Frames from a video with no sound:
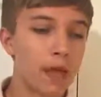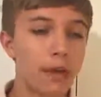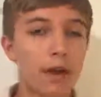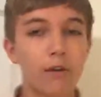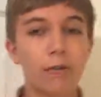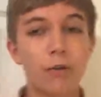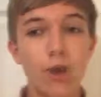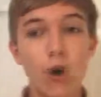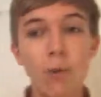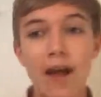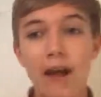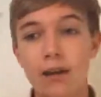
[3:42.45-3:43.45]
Now if you go
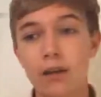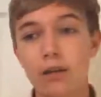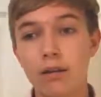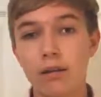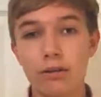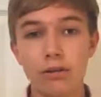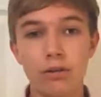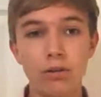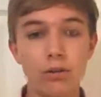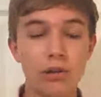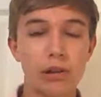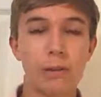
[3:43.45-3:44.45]
back
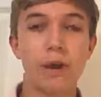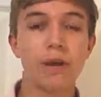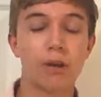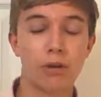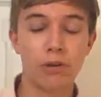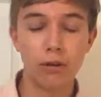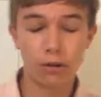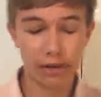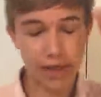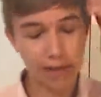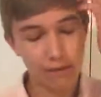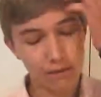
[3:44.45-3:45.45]
to some of my earlier
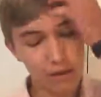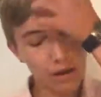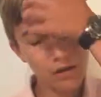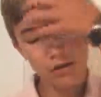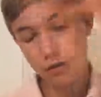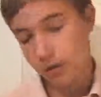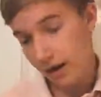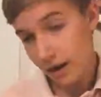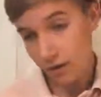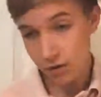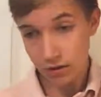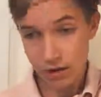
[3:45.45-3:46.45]
gaming videos, you can
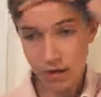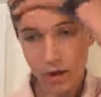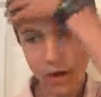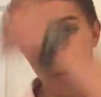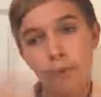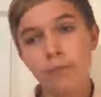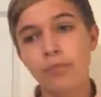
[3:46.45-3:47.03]
actually hear